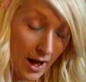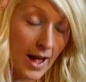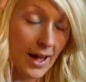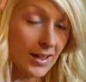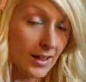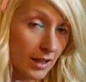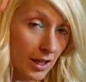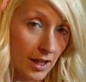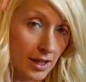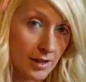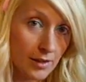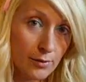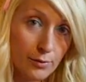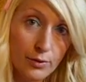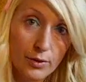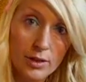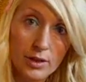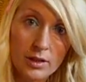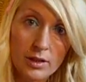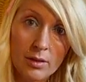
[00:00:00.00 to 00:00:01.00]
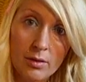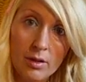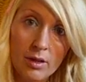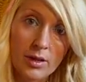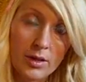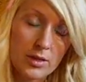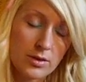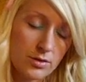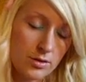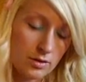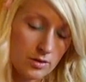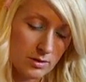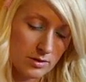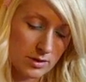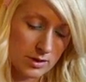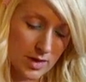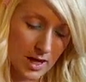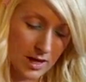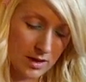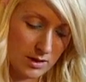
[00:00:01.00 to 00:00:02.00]
I love, you know, I'll
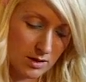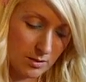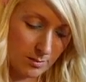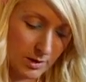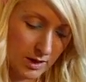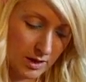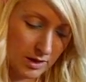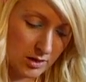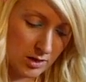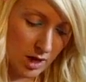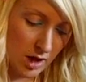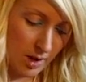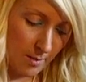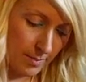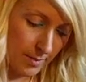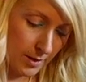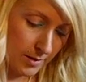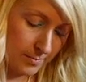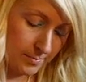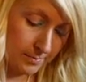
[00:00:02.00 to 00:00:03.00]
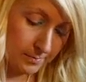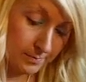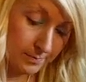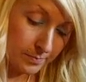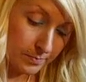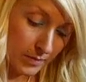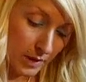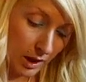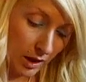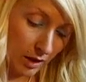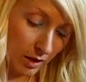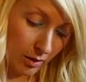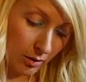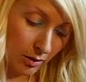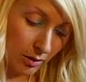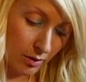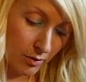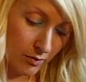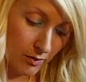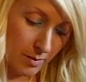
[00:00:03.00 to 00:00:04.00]
introduce that to my shop and, you
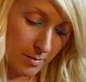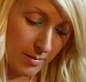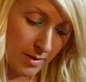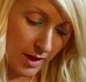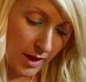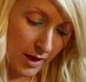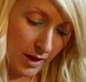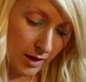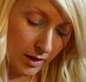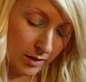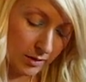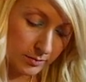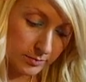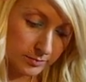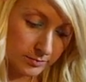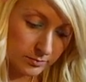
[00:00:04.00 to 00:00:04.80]
know, go from there.